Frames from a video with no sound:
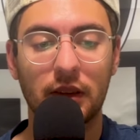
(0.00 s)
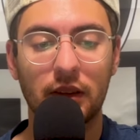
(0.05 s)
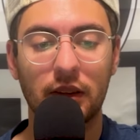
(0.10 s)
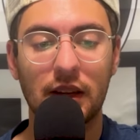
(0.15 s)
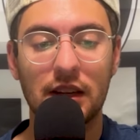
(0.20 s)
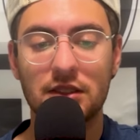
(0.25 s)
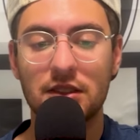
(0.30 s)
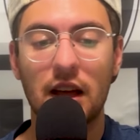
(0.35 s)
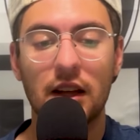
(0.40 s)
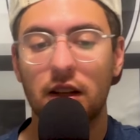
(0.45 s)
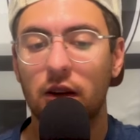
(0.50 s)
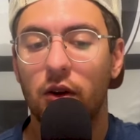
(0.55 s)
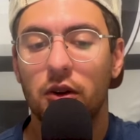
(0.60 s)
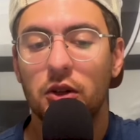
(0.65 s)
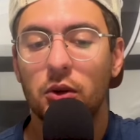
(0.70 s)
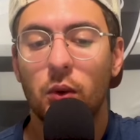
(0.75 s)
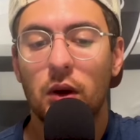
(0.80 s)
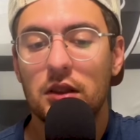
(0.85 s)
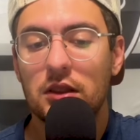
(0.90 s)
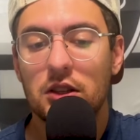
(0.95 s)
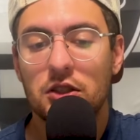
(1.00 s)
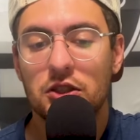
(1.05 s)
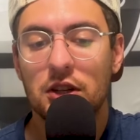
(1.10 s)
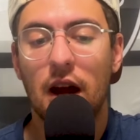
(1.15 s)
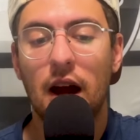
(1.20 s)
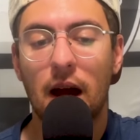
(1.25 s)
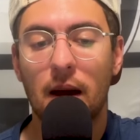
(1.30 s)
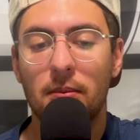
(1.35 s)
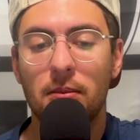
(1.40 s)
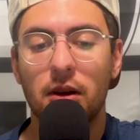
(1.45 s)
He's not going to win the
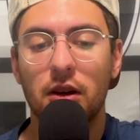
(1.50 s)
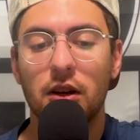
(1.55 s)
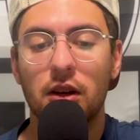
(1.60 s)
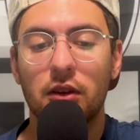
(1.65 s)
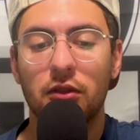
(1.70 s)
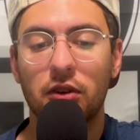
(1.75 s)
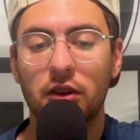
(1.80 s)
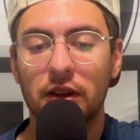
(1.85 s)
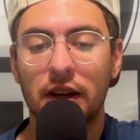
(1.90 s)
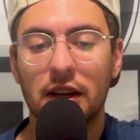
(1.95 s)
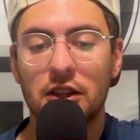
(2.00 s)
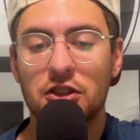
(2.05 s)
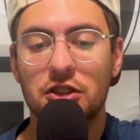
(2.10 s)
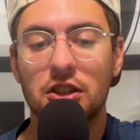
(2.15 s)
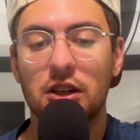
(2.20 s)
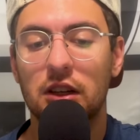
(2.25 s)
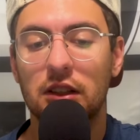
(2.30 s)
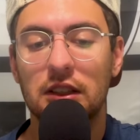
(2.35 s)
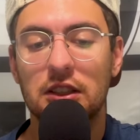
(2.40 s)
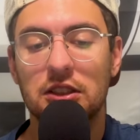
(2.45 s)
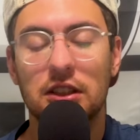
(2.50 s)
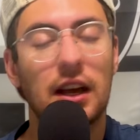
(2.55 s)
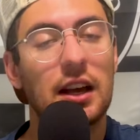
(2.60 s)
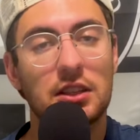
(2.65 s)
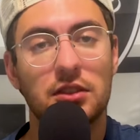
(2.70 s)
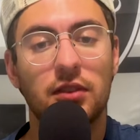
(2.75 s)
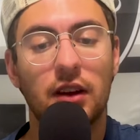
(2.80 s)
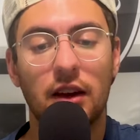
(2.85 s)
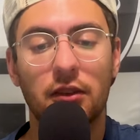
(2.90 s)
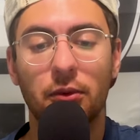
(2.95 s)
job for next year in these
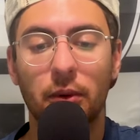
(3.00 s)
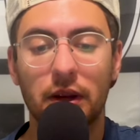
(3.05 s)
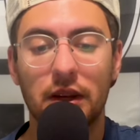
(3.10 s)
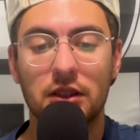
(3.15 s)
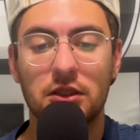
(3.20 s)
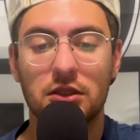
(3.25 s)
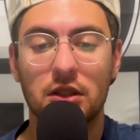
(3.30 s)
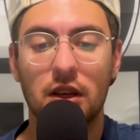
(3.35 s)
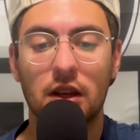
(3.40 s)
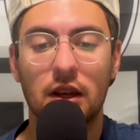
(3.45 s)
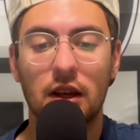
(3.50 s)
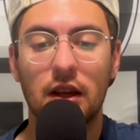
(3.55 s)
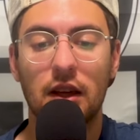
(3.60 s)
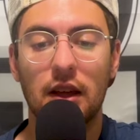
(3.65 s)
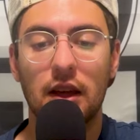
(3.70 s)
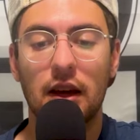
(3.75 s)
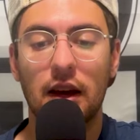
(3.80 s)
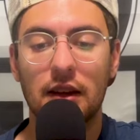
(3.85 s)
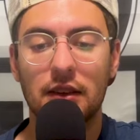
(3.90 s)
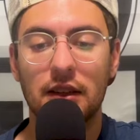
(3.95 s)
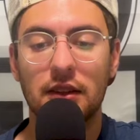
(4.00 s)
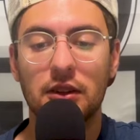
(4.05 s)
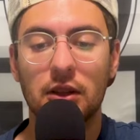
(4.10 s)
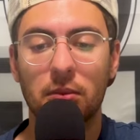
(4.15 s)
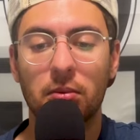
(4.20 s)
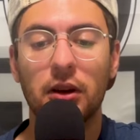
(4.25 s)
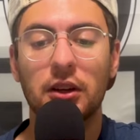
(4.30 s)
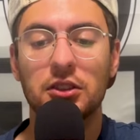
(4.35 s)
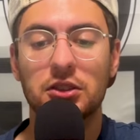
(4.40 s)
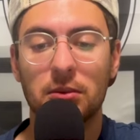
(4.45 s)
last 5 weeks. I think they'll
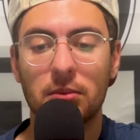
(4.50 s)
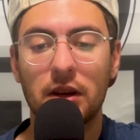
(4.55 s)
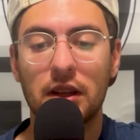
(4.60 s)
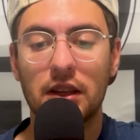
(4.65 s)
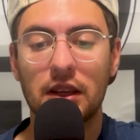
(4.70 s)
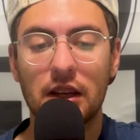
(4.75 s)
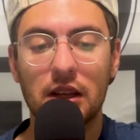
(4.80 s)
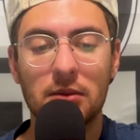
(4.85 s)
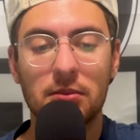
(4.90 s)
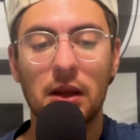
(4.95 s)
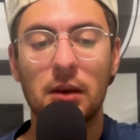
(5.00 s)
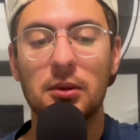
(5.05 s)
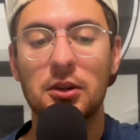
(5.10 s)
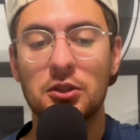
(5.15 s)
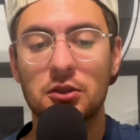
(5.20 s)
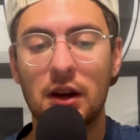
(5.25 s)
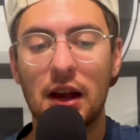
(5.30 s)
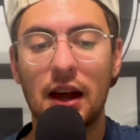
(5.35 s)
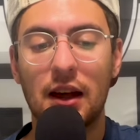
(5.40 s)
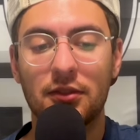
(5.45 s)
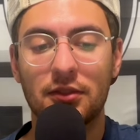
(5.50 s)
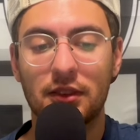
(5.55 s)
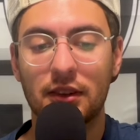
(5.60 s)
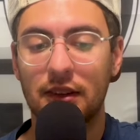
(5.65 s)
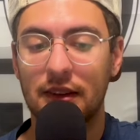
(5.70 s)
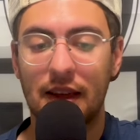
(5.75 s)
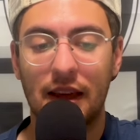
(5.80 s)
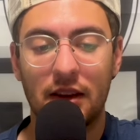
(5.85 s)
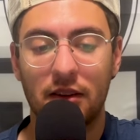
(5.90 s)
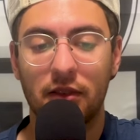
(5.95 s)
bring somebody in, maybe draft
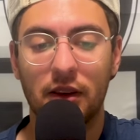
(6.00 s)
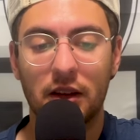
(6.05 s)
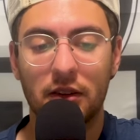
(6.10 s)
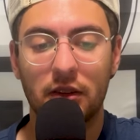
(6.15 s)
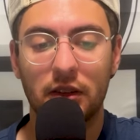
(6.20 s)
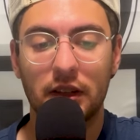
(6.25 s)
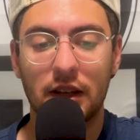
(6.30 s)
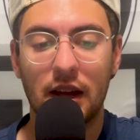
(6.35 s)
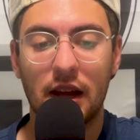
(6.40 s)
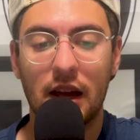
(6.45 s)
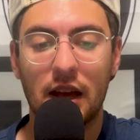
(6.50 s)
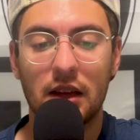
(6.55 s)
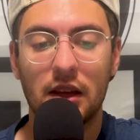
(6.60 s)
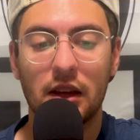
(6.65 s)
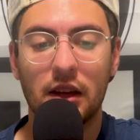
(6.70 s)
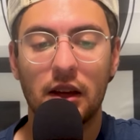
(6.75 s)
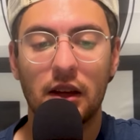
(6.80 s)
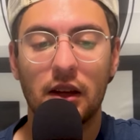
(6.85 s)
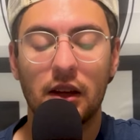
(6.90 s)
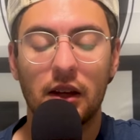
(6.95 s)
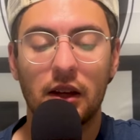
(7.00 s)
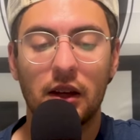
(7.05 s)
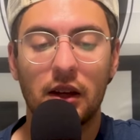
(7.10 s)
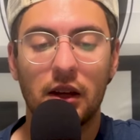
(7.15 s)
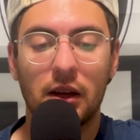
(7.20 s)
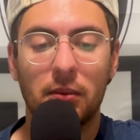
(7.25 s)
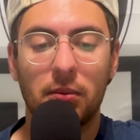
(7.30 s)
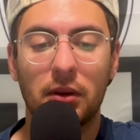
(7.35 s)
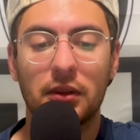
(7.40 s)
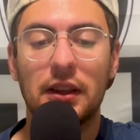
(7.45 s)
and add a veteran guy,
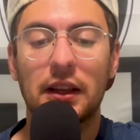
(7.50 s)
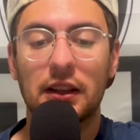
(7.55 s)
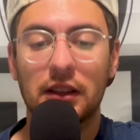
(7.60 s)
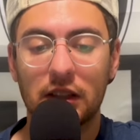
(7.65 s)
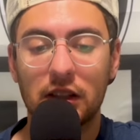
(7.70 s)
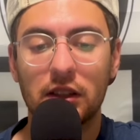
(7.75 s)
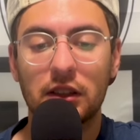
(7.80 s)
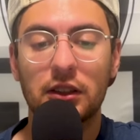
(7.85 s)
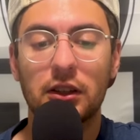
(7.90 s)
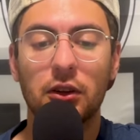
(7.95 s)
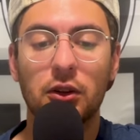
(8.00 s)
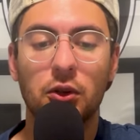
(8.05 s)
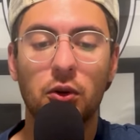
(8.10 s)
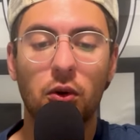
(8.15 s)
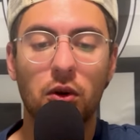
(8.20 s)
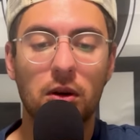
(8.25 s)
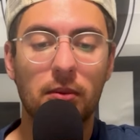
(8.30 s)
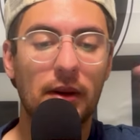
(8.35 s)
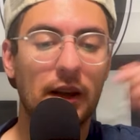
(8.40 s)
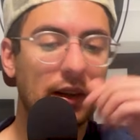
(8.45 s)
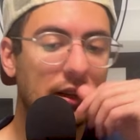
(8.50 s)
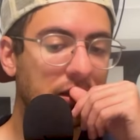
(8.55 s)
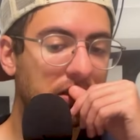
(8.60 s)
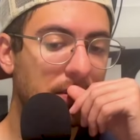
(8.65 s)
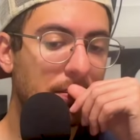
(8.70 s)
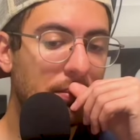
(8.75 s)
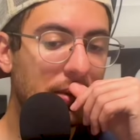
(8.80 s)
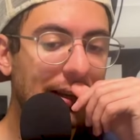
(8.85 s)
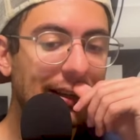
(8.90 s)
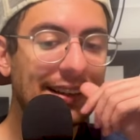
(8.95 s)
but they clearly know the quarterback is a
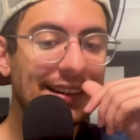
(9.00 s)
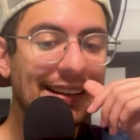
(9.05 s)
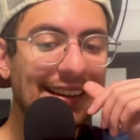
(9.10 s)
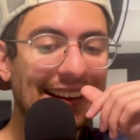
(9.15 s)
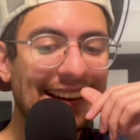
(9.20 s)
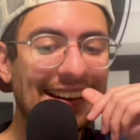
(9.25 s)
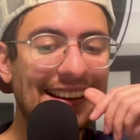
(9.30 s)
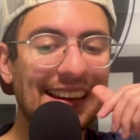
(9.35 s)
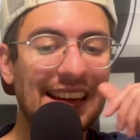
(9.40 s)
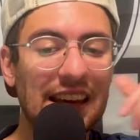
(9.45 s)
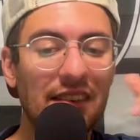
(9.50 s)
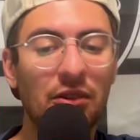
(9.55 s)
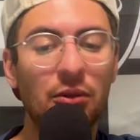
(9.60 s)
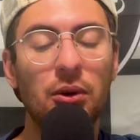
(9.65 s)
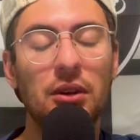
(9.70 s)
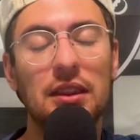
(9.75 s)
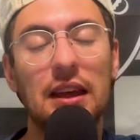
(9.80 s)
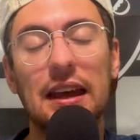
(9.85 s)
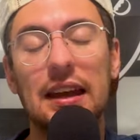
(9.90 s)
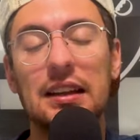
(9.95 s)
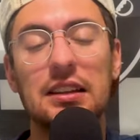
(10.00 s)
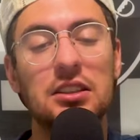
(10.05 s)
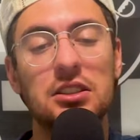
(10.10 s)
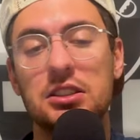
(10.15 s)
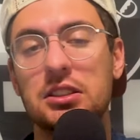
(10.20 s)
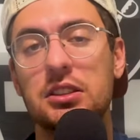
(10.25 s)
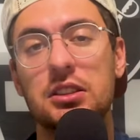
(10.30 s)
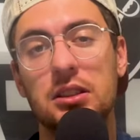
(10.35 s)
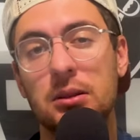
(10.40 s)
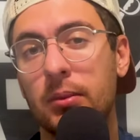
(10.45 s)
big need, even with Aiden
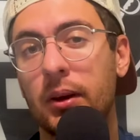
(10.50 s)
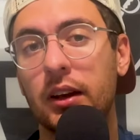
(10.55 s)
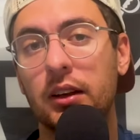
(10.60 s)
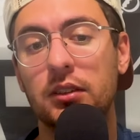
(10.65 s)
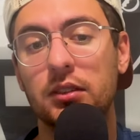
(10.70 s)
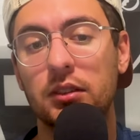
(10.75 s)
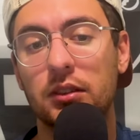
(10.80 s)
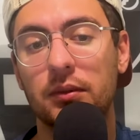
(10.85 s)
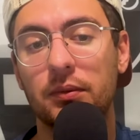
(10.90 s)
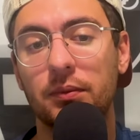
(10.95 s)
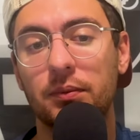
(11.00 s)
still in the mix.